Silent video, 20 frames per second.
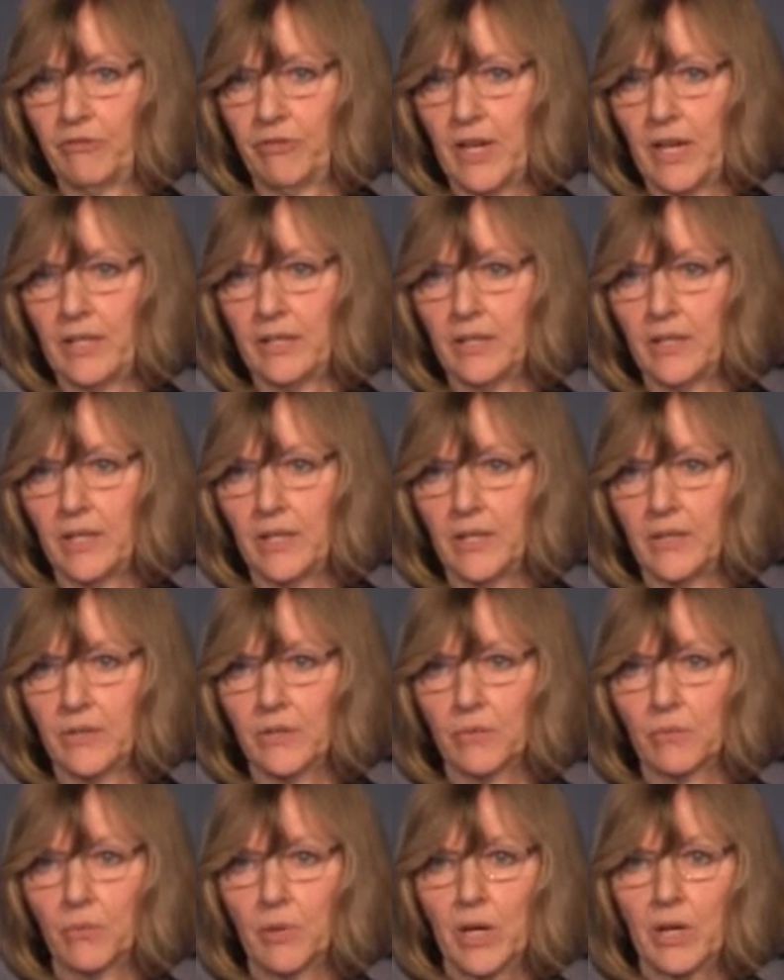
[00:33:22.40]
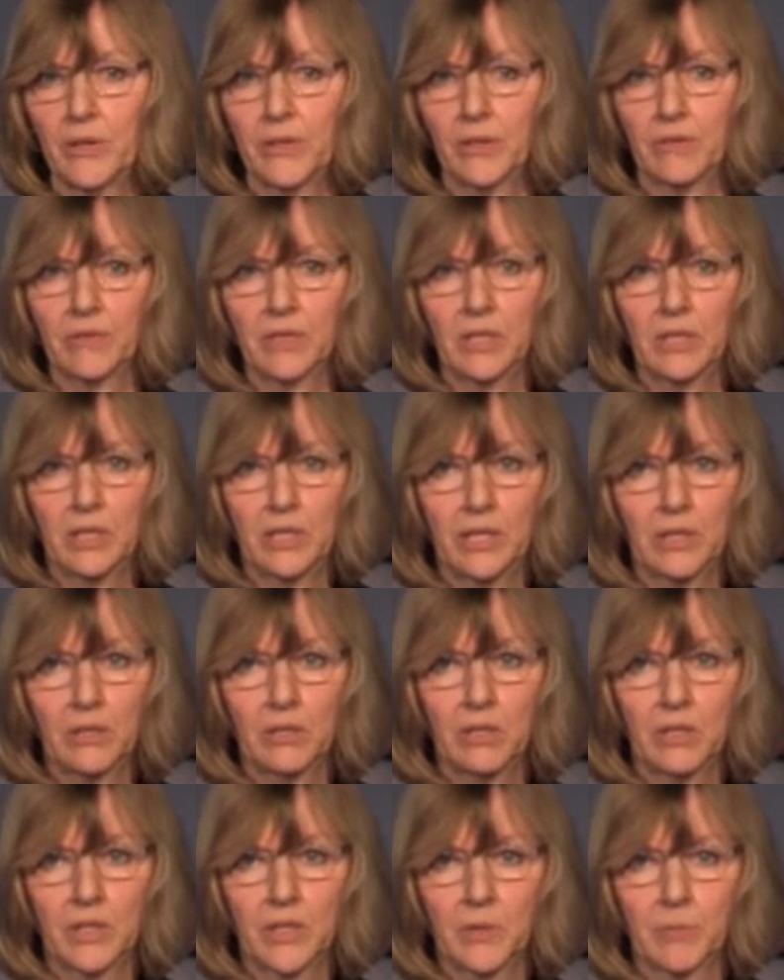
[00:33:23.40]
of findings, wealth of
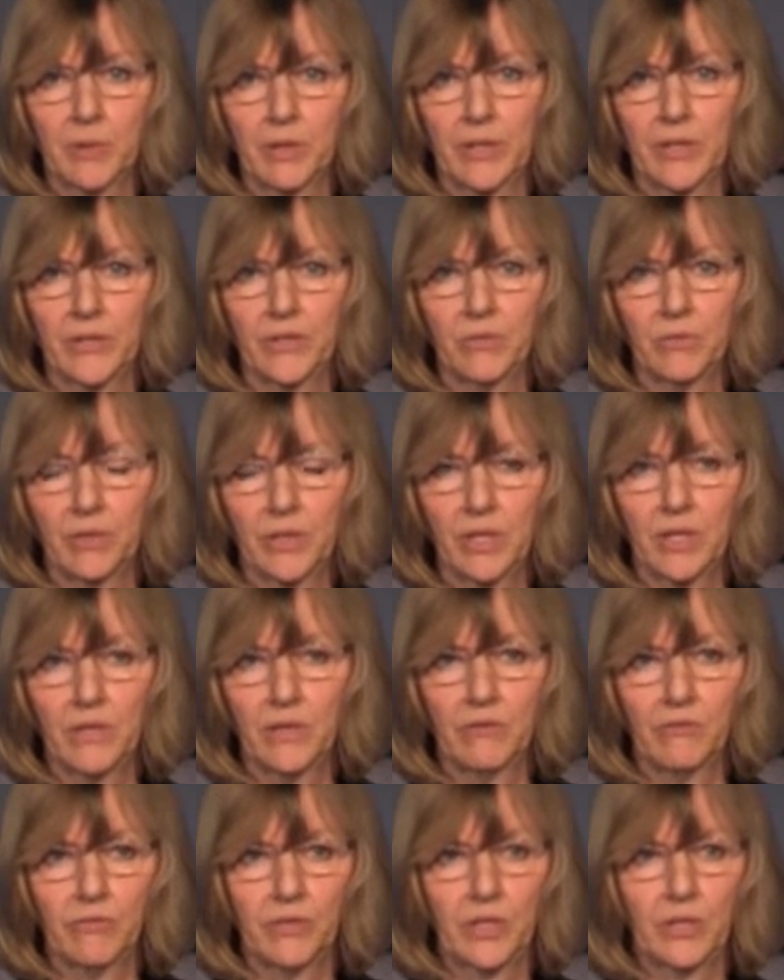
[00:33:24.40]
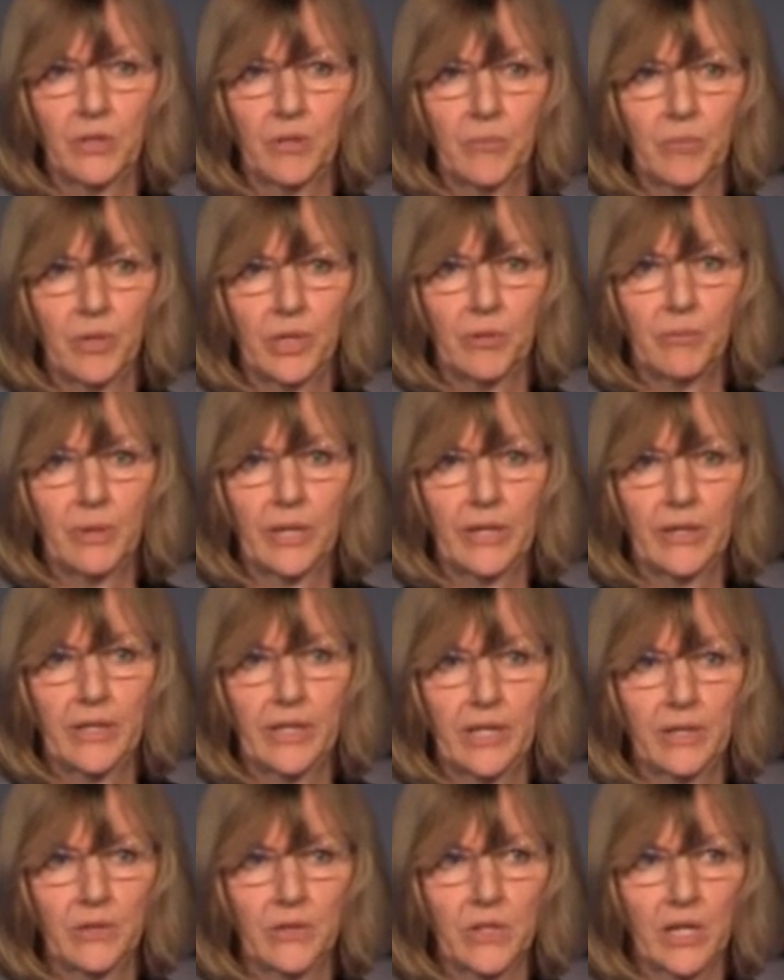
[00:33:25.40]
clinical experience within the field of pre and
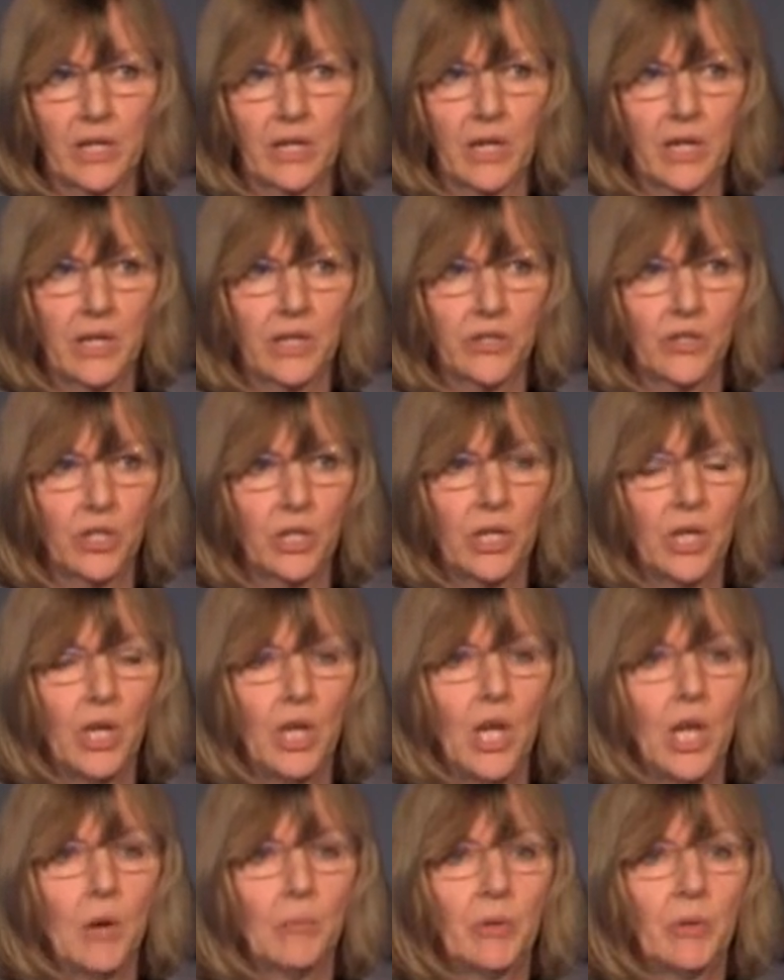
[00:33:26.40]
perinatal psychology,